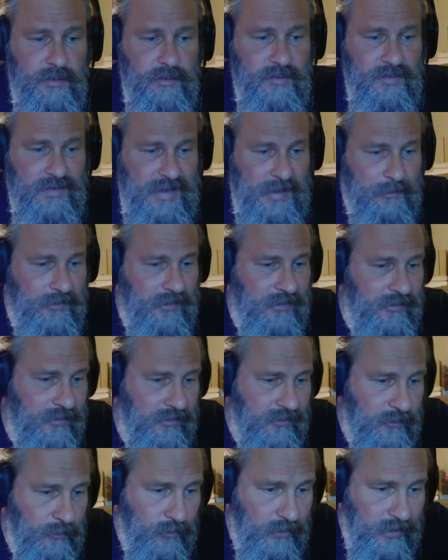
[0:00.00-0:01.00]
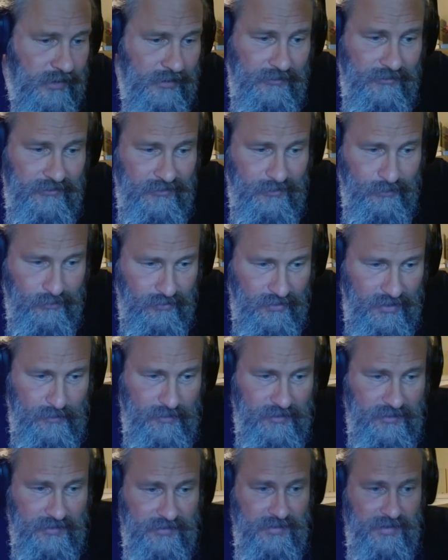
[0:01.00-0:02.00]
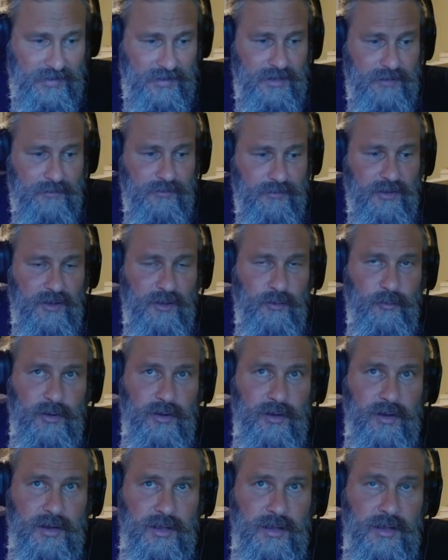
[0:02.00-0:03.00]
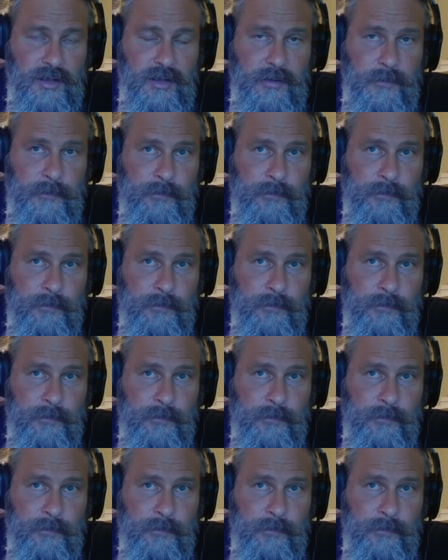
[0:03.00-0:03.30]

skepticism reigns supreme in the scientific community.